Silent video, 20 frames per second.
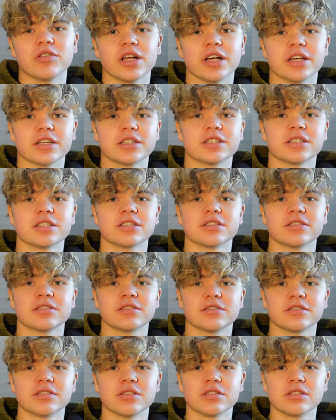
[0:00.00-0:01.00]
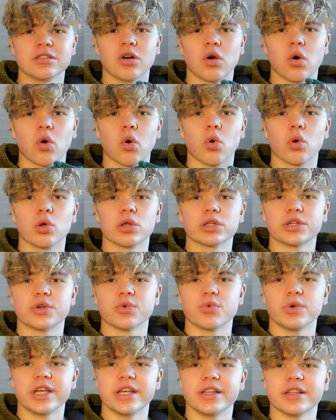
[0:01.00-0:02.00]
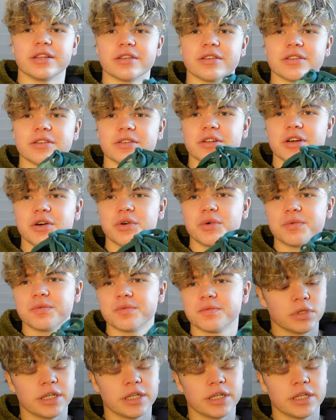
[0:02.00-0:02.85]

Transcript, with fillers: like all green, you know?